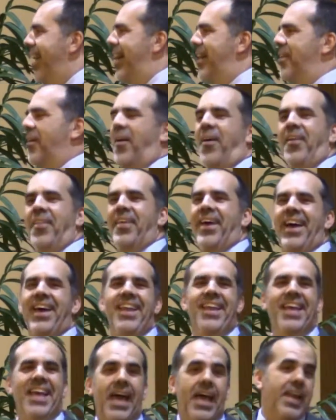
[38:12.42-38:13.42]
and all of
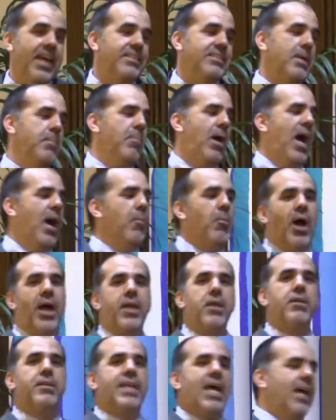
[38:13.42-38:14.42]
that. And I said, Mom,
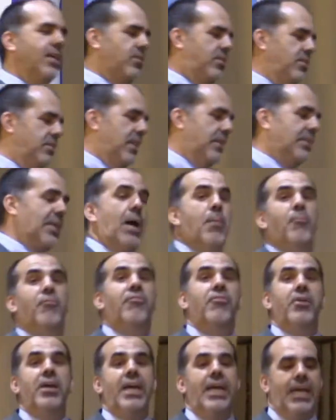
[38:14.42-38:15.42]
why are you dancing? She says,
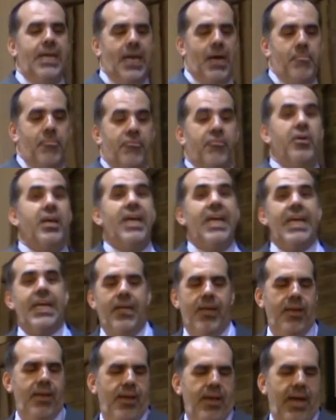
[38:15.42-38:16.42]
I'm free. I'm
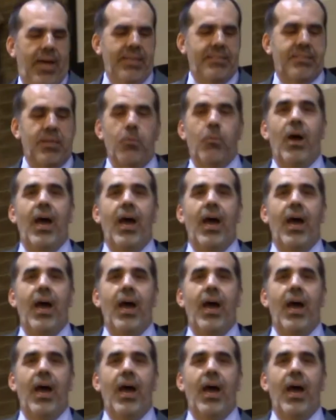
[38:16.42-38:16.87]
free. I said,